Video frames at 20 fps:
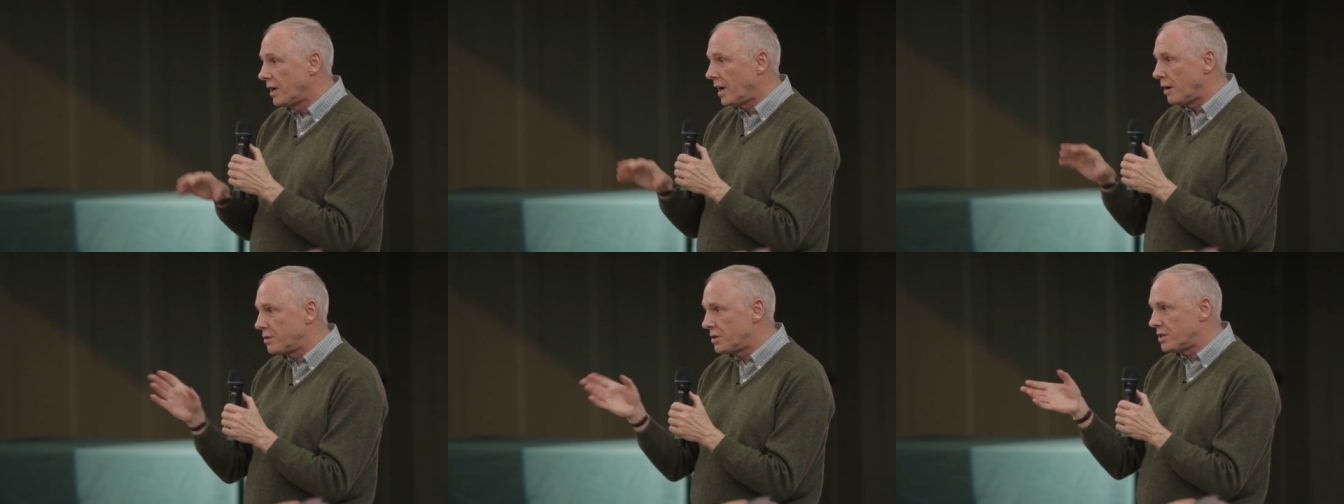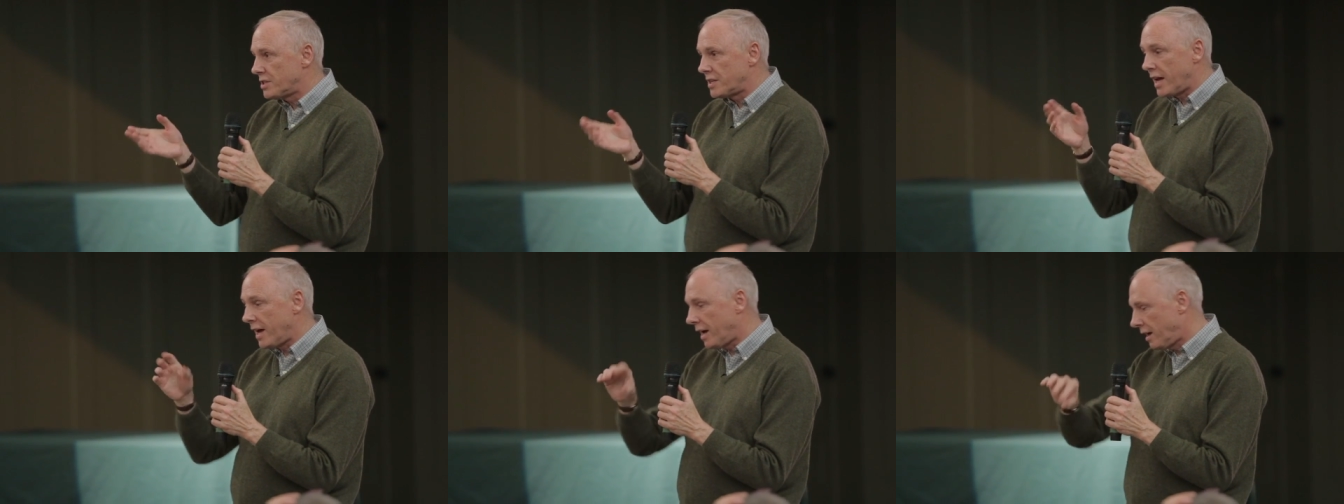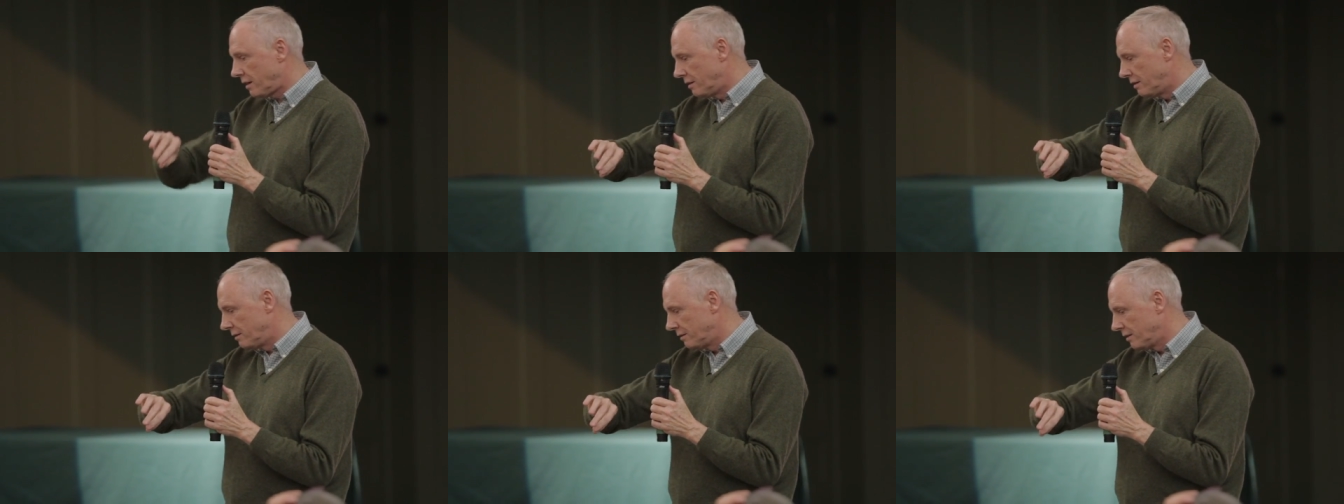I would just
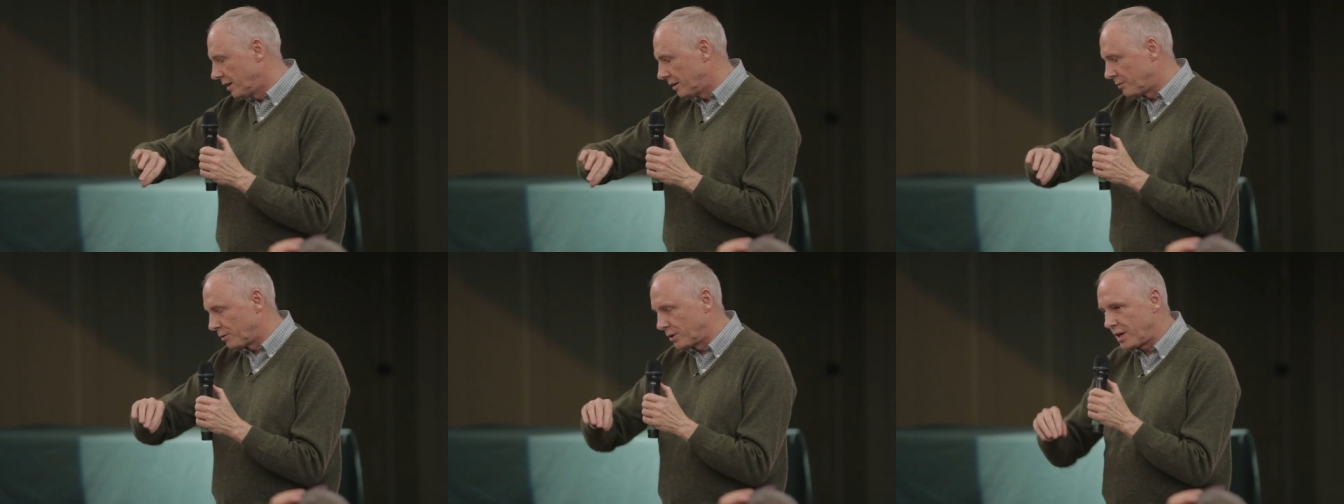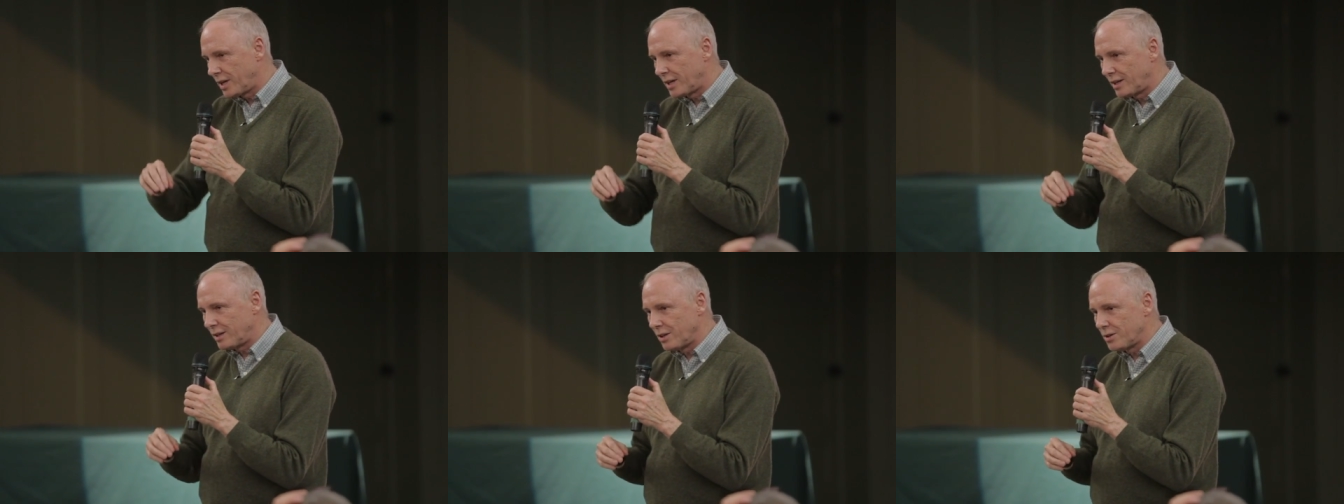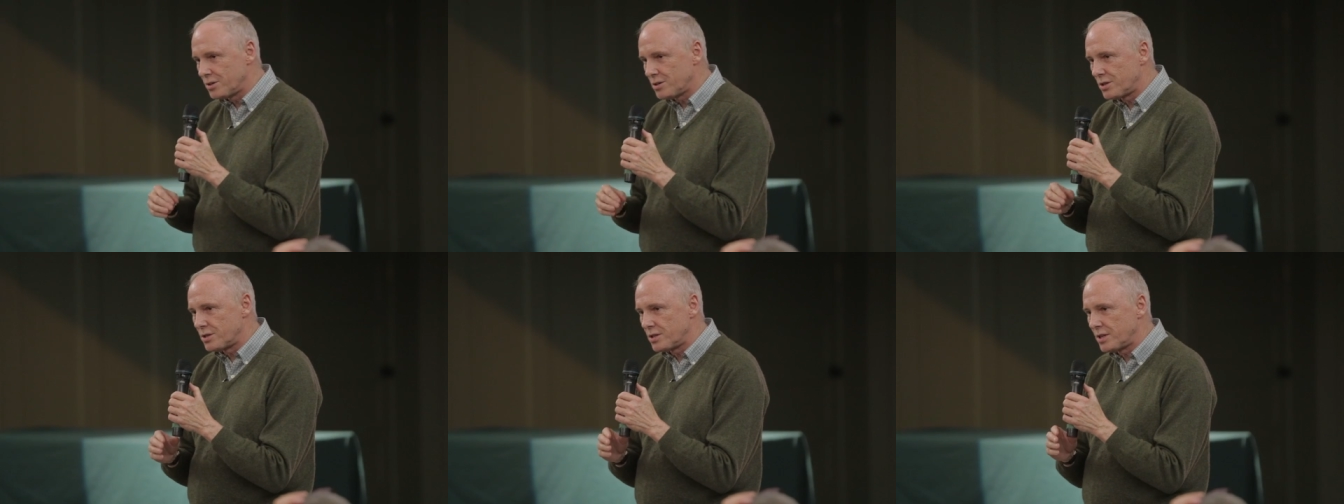add, um, we're getting
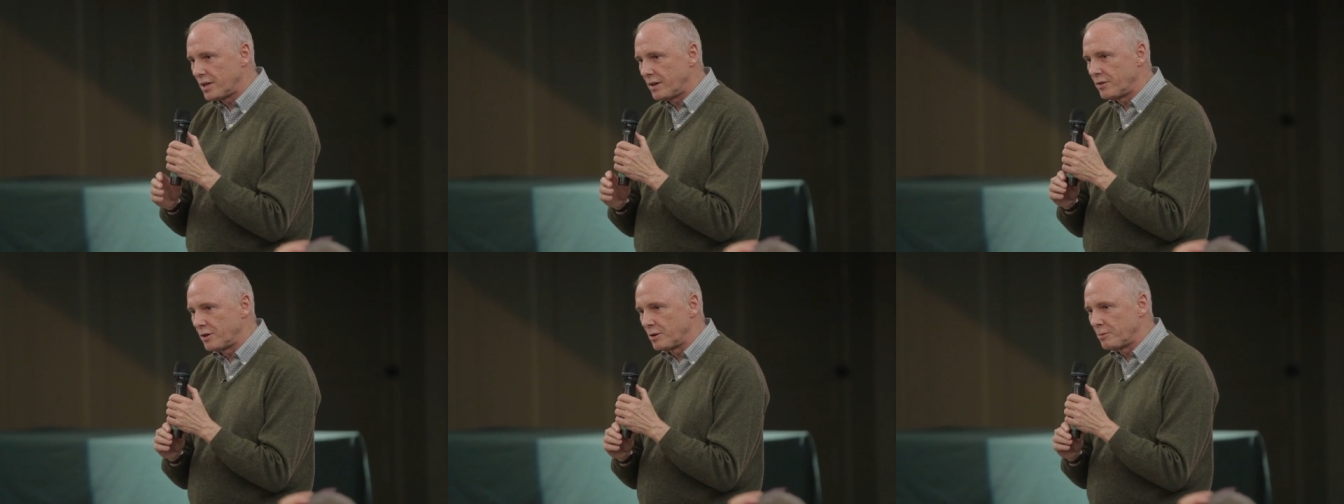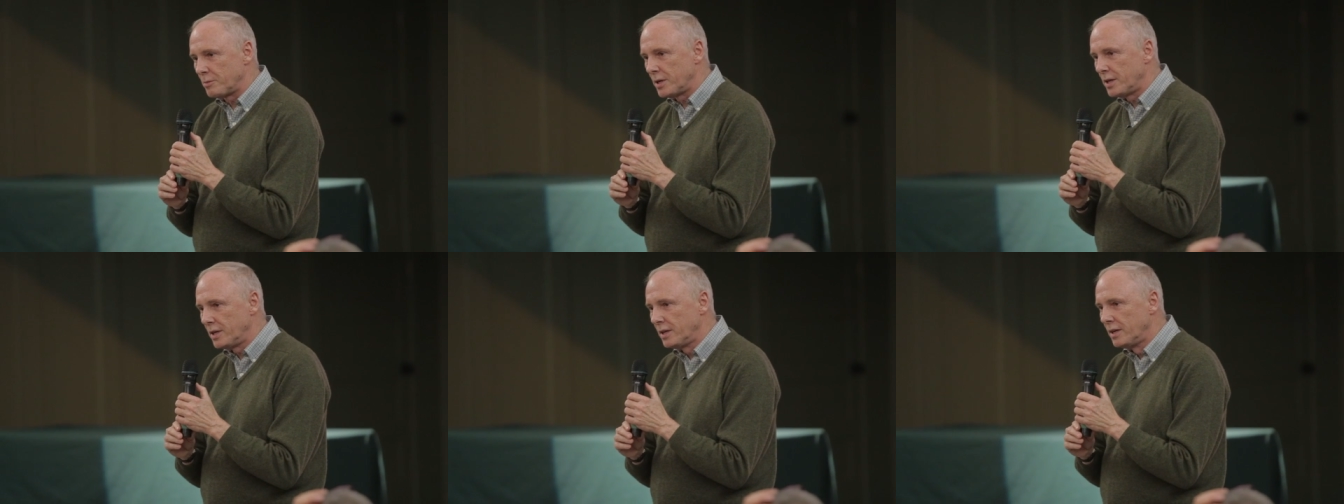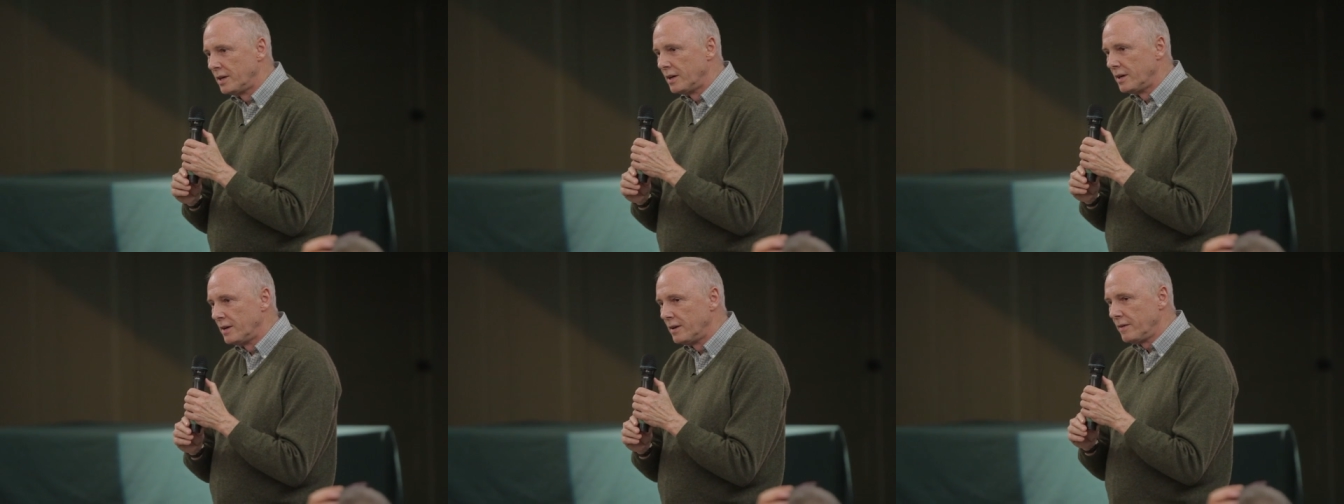close to seven, but
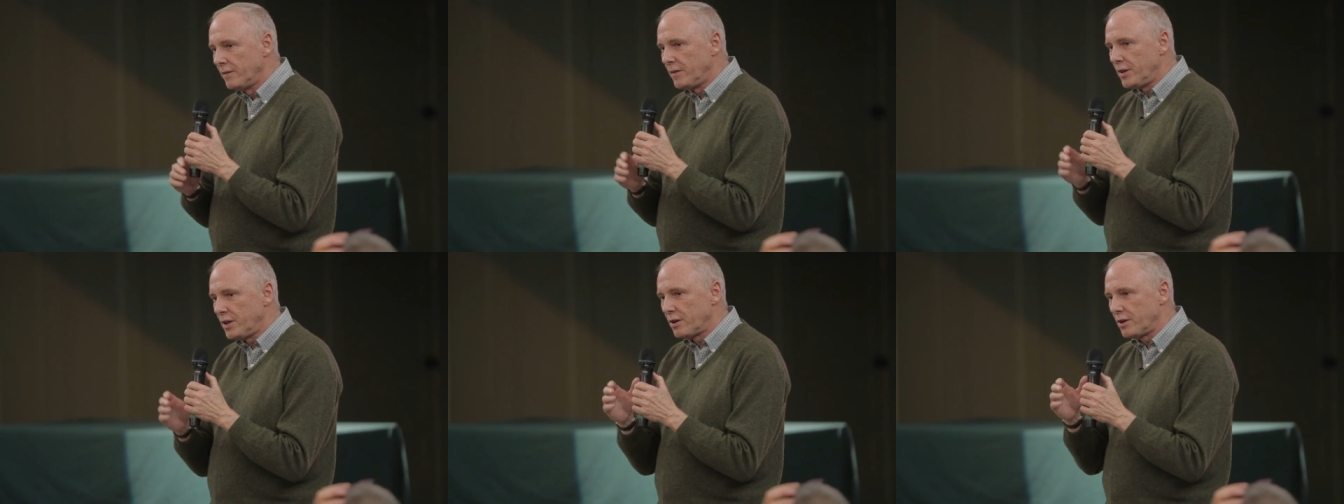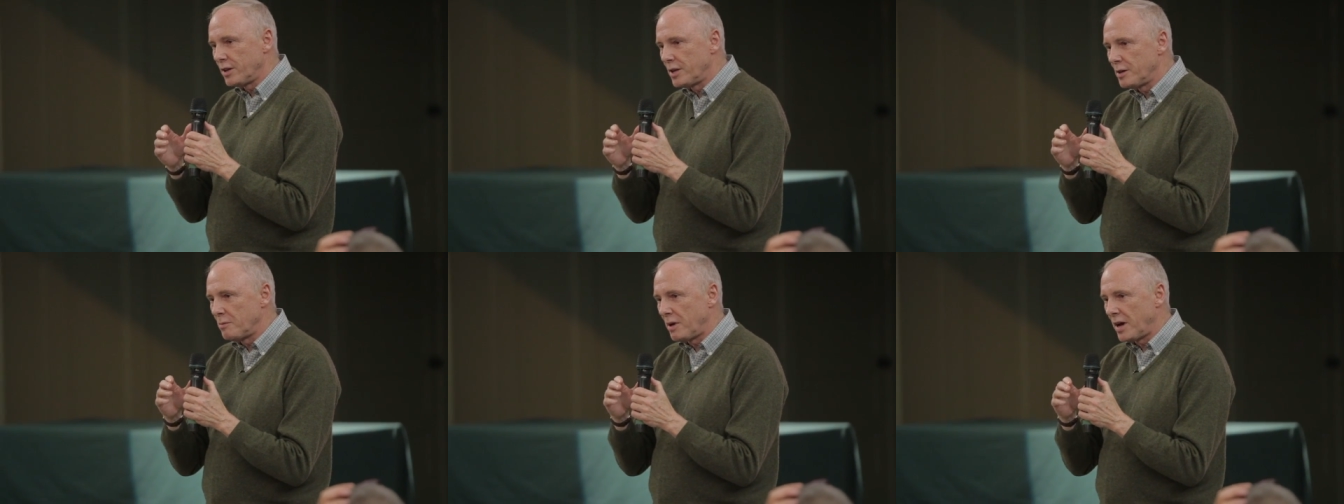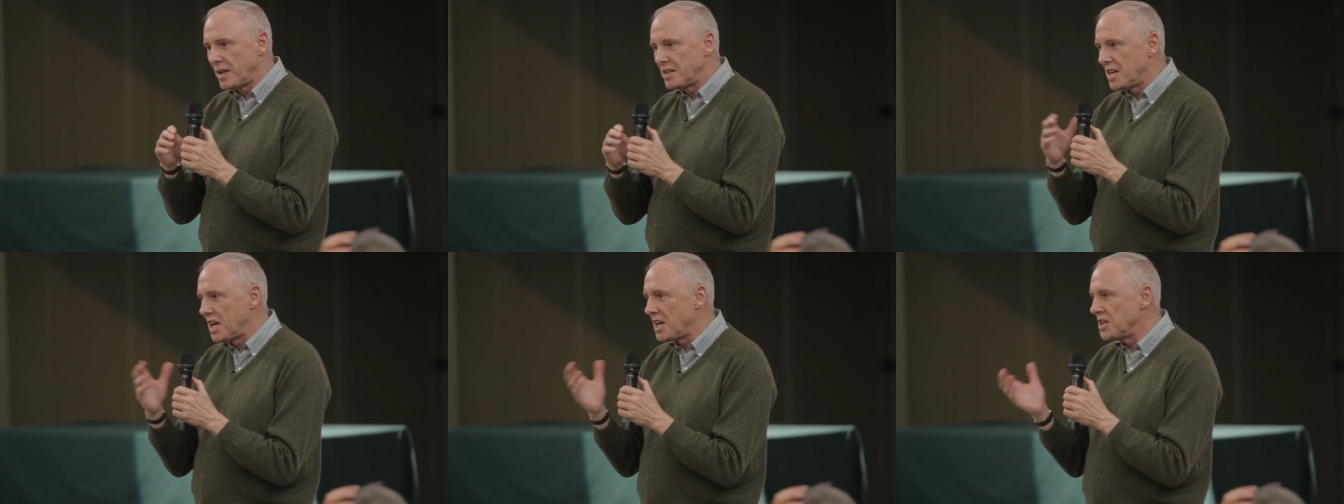you know, in
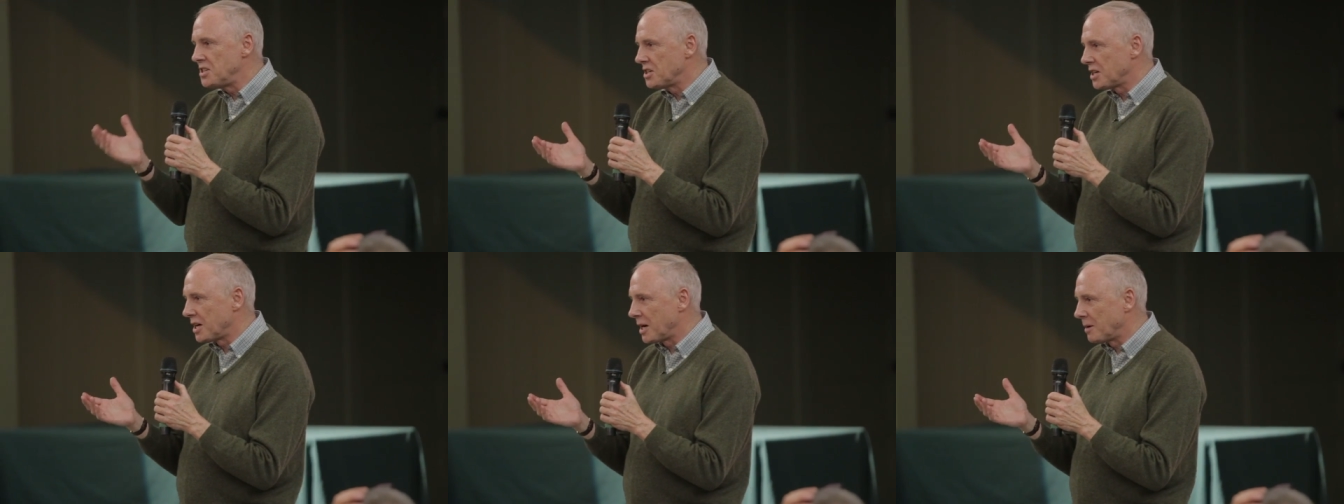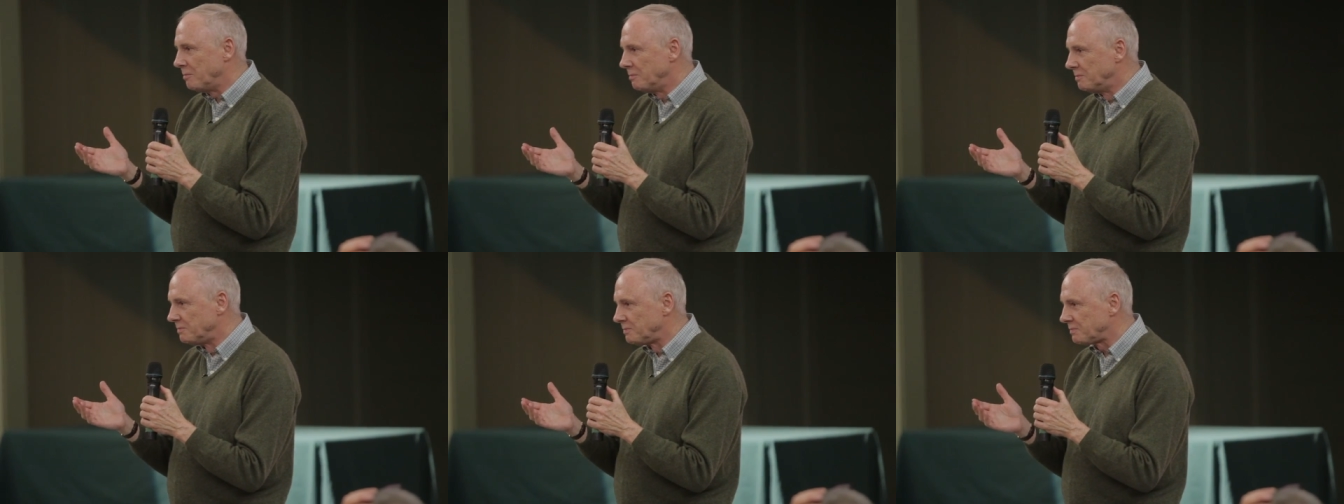my day job